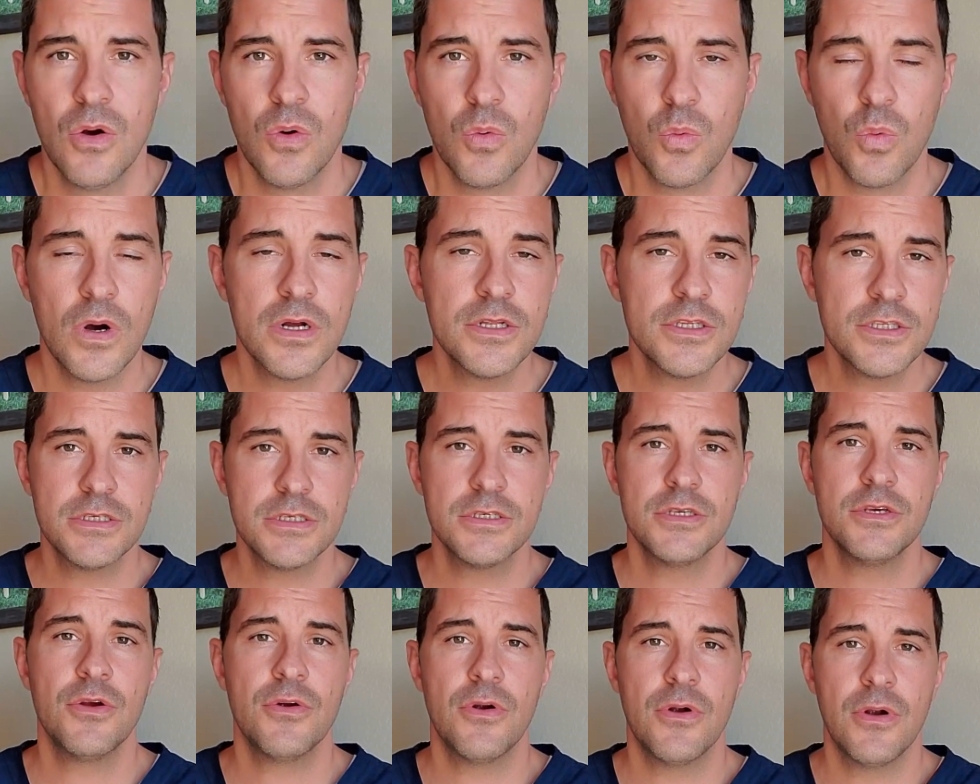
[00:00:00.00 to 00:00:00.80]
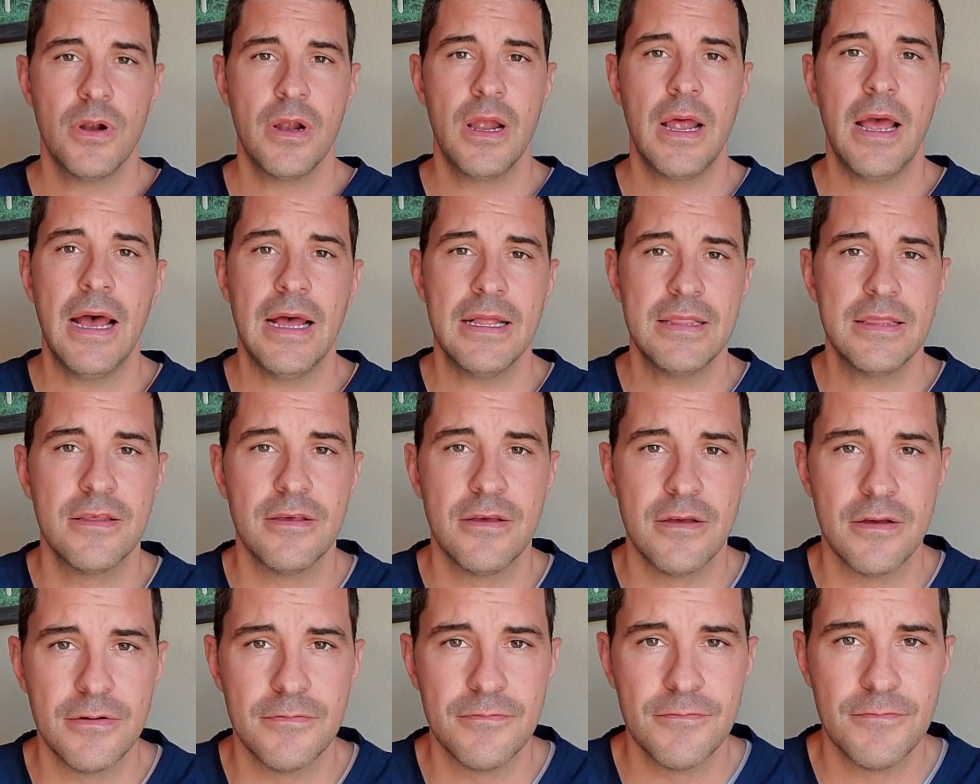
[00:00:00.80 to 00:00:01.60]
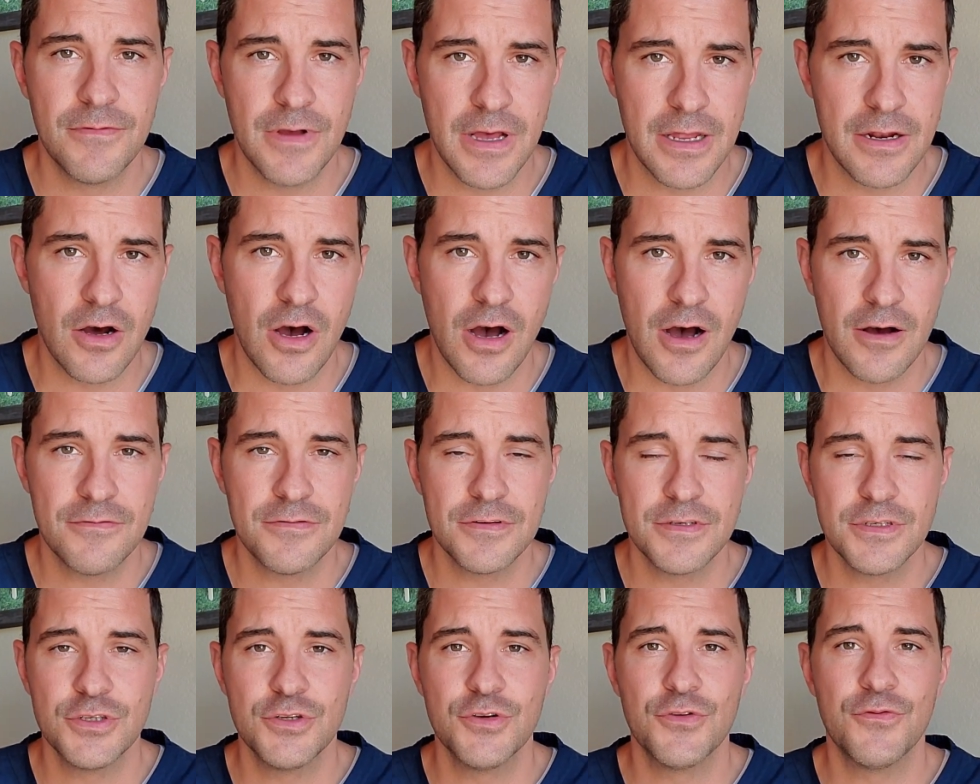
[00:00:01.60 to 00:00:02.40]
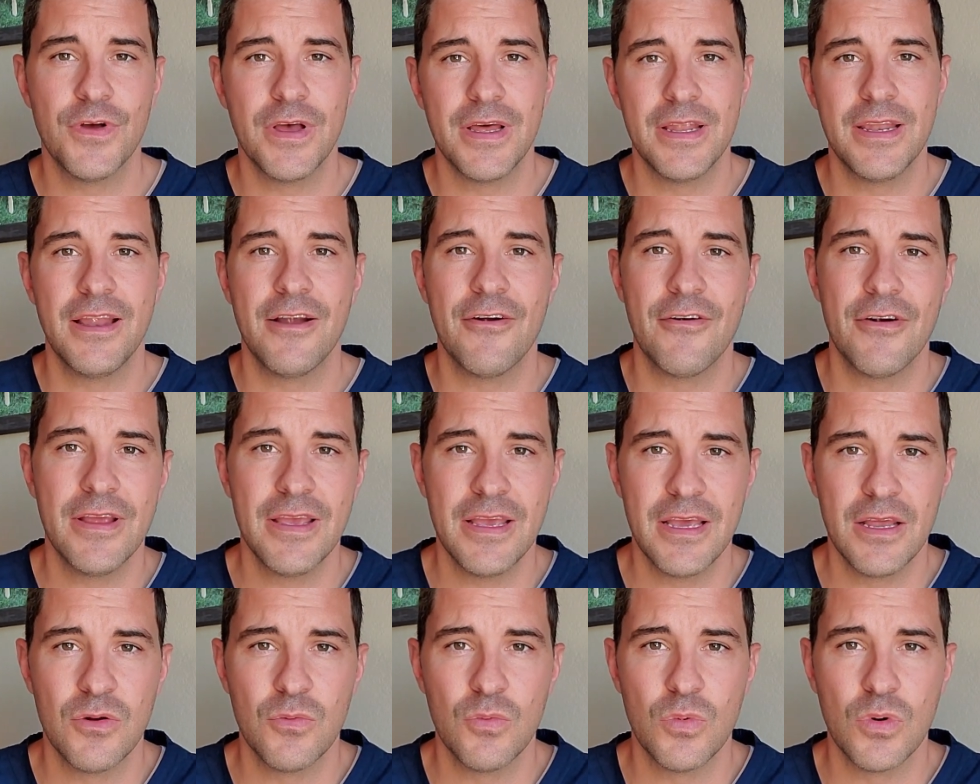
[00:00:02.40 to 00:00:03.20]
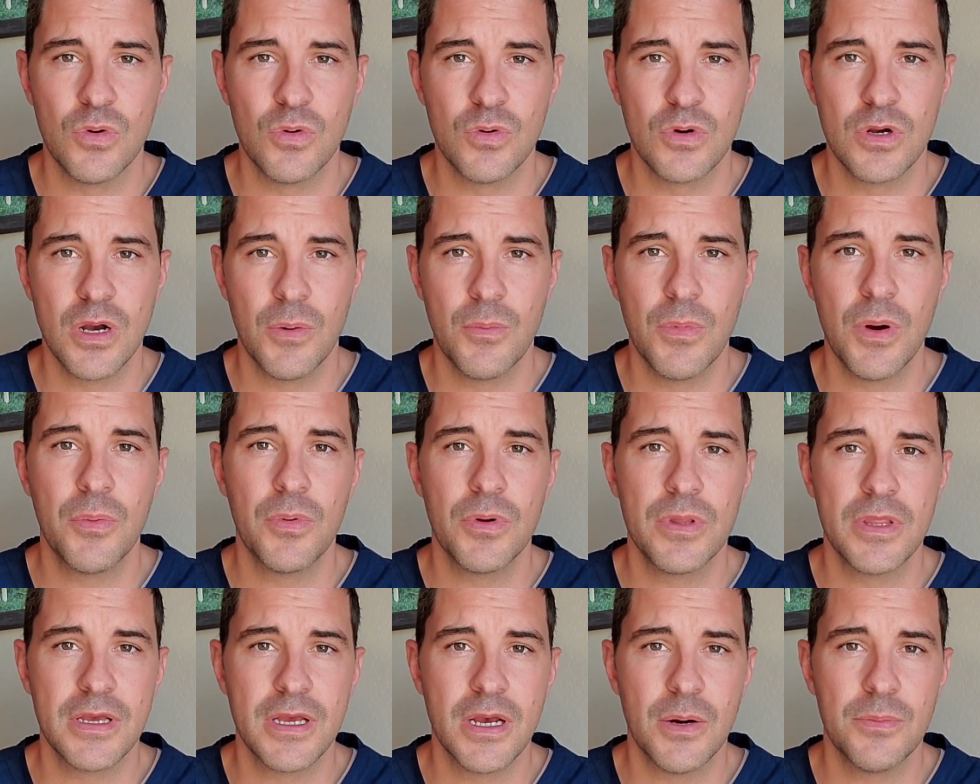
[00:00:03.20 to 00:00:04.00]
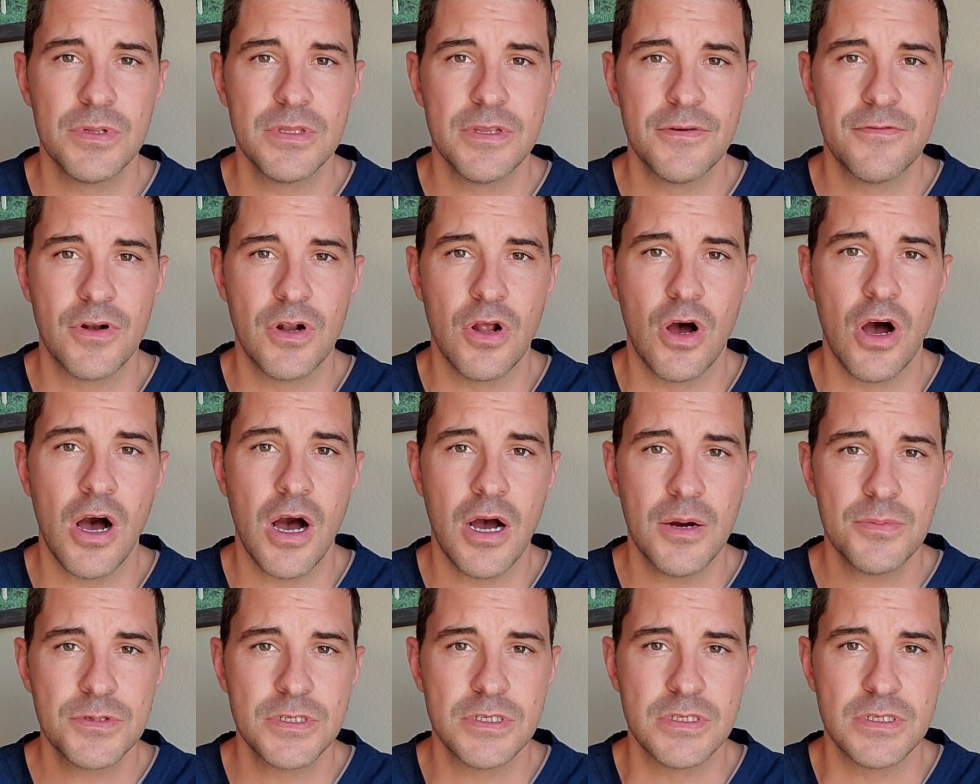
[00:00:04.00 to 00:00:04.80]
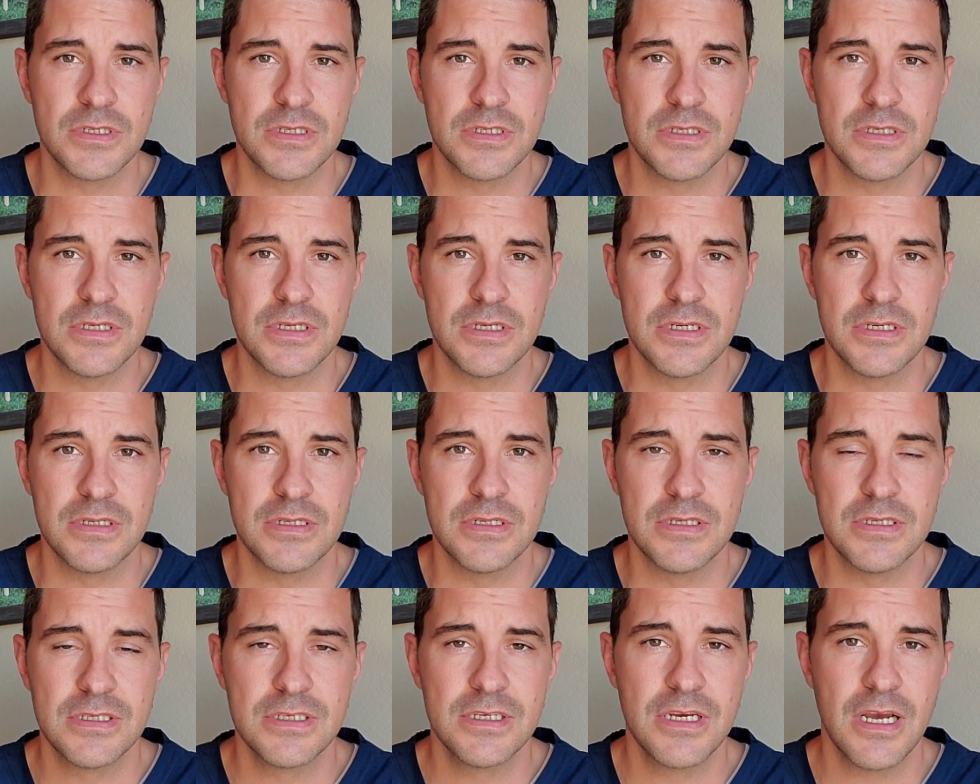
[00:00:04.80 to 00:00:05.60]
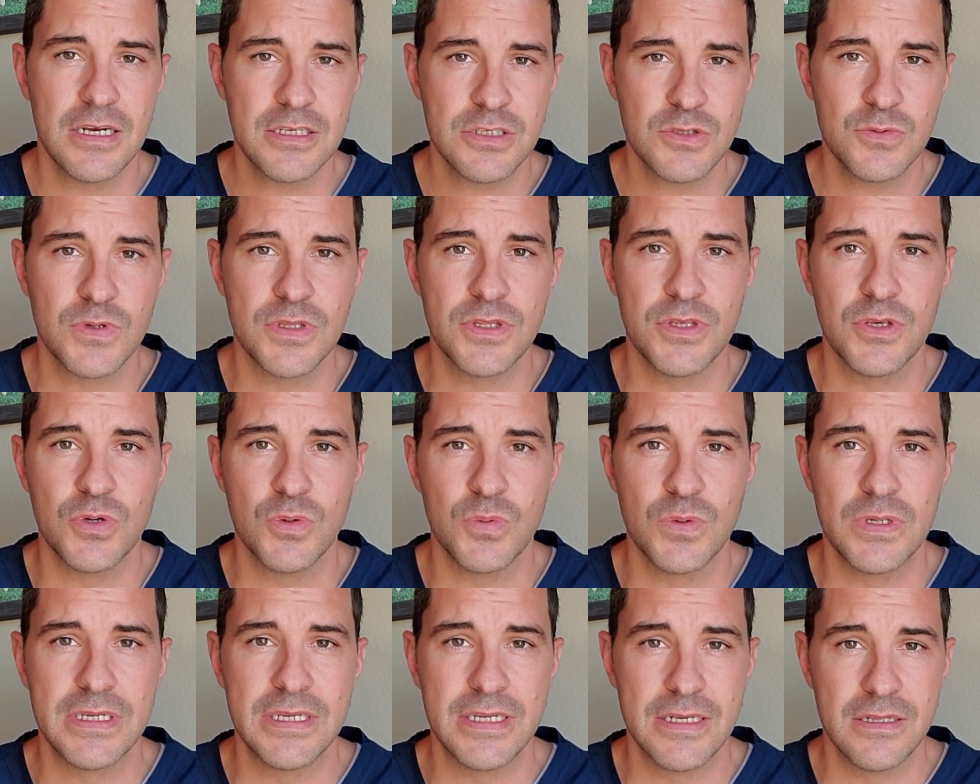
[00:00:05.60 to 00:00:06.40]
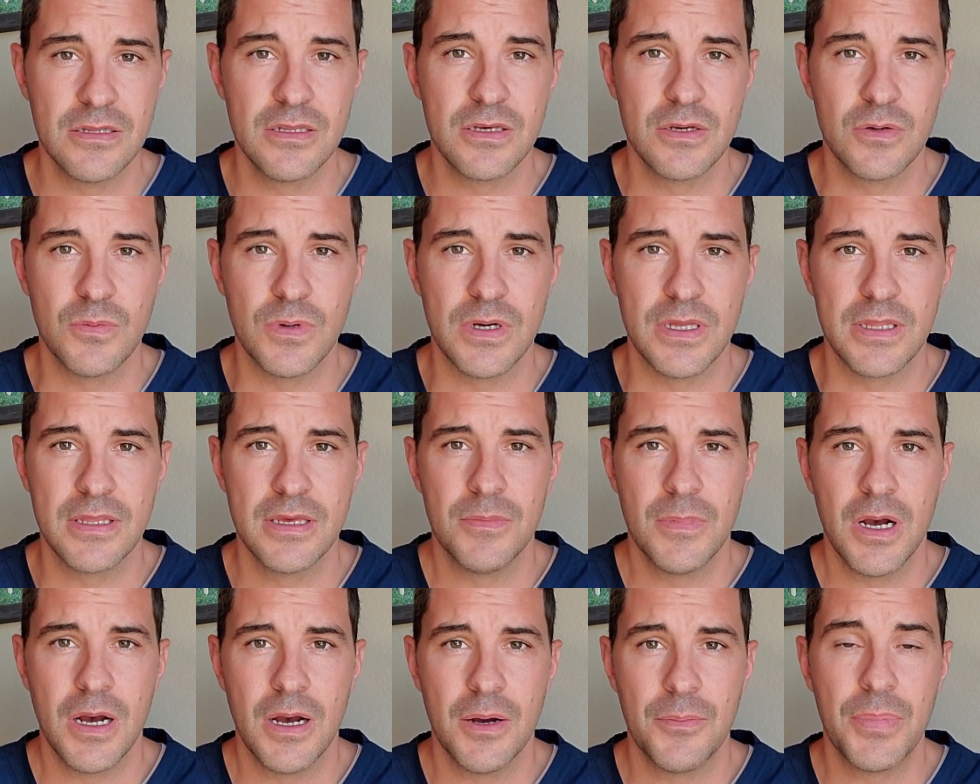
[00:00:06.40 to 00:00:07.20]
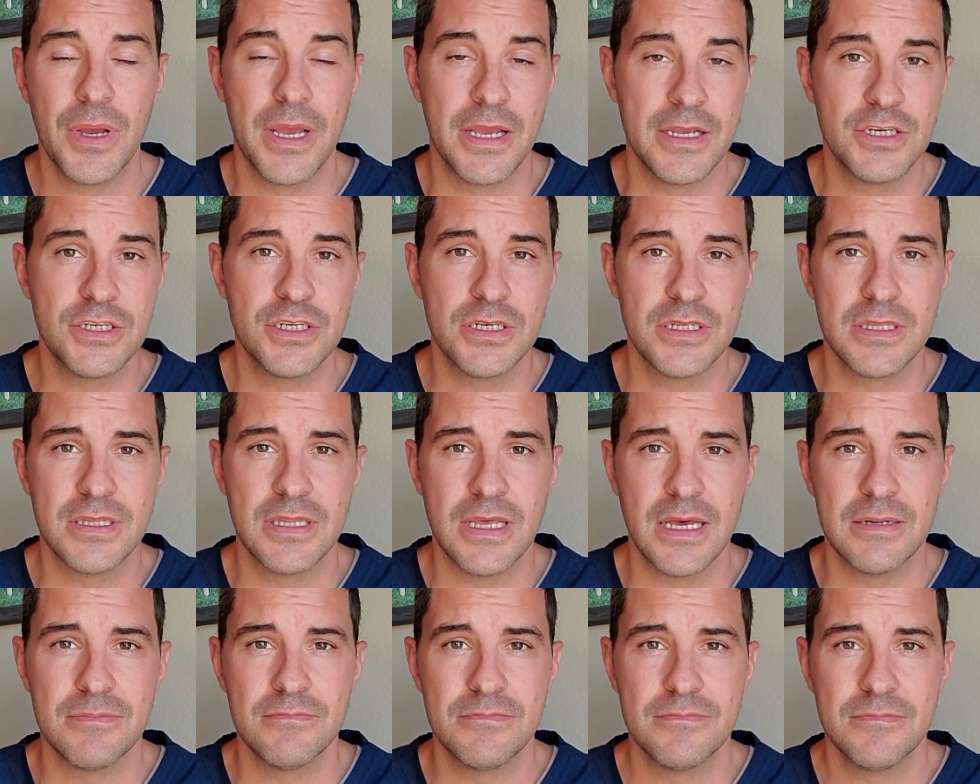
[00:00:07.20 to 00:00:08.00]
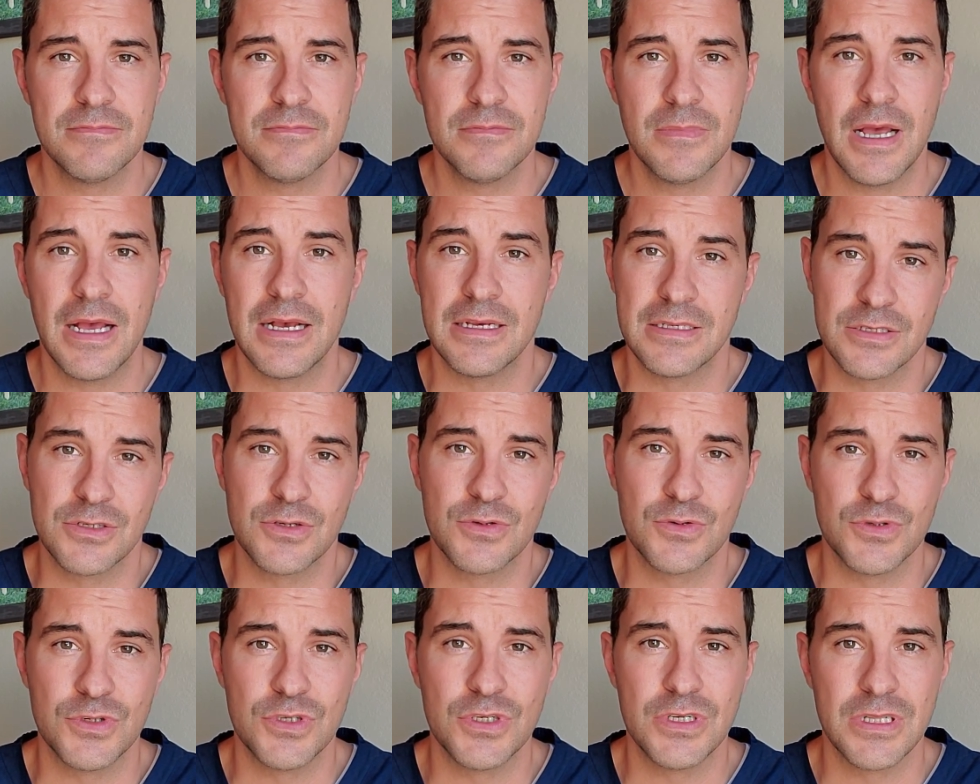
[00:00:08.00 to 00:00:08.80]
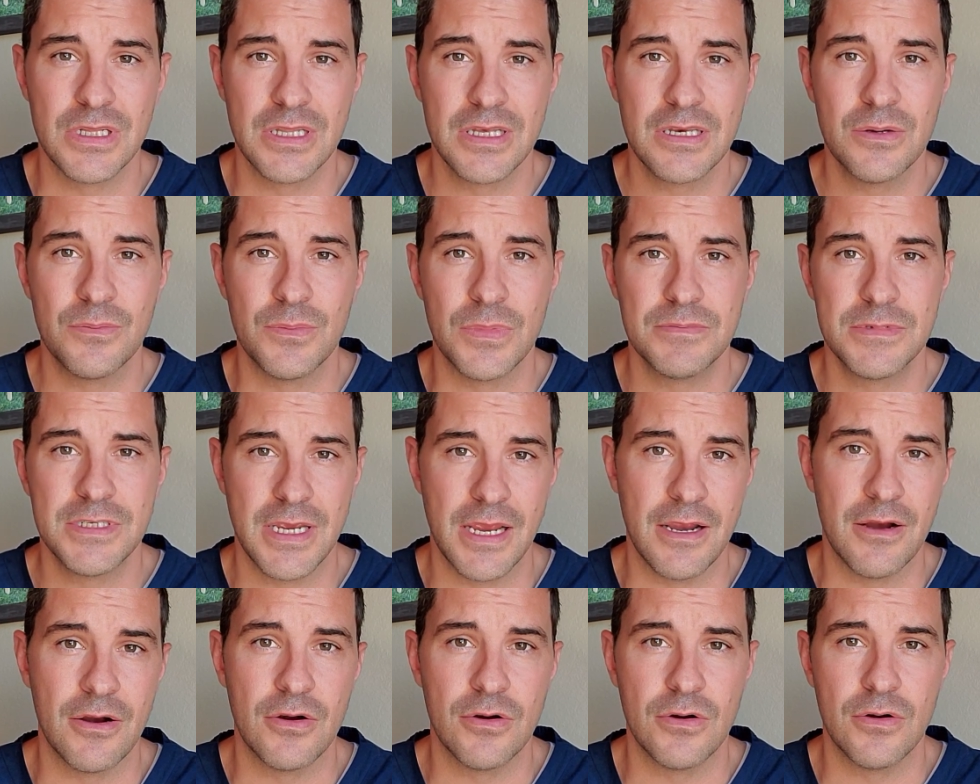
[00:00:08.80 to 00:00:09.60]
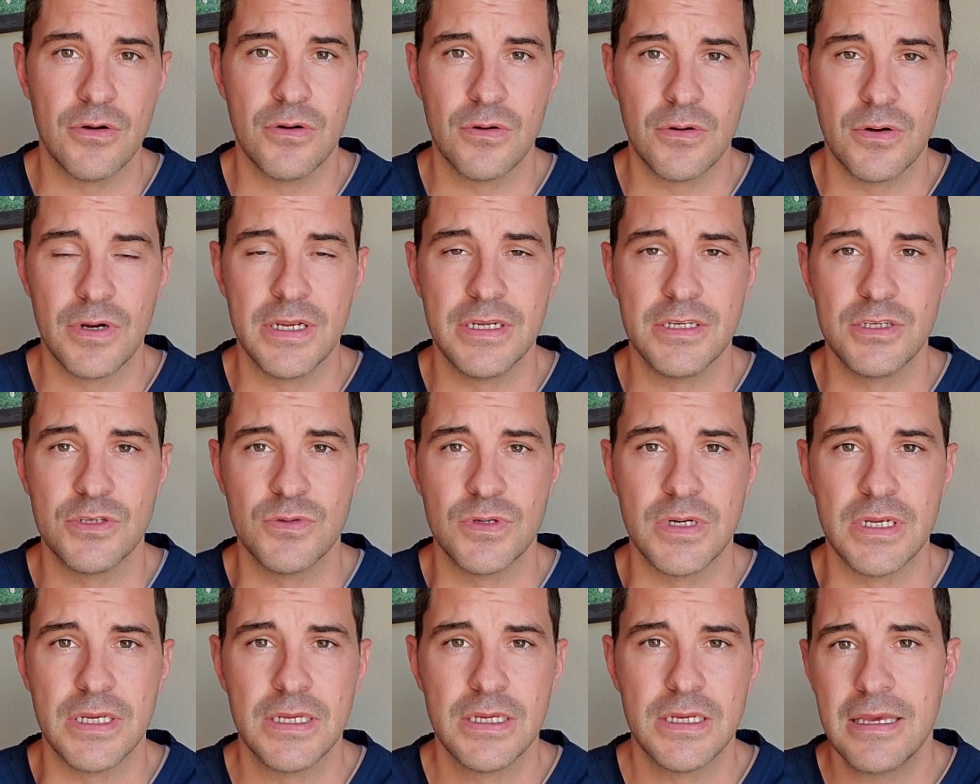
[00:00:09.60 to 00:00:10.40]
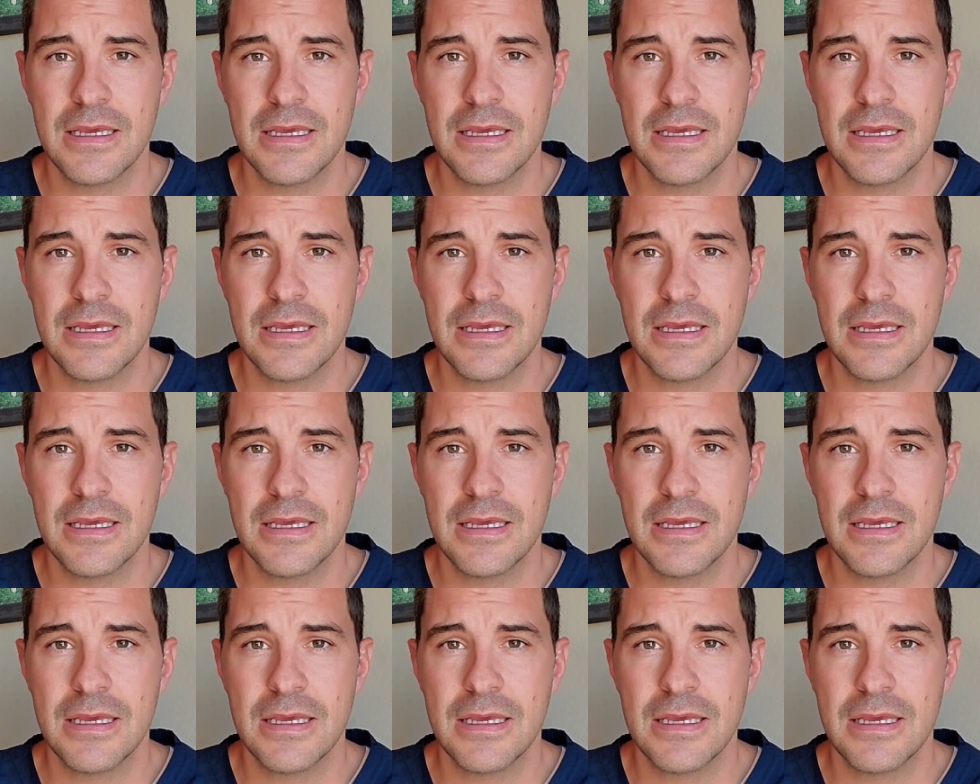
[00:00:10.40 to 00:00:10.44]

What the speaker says: Once you're at the vet office, your veterinarian will come up with a couple different options to discuss with you when dealing with a patient that has a cruciate ligament tear or injury.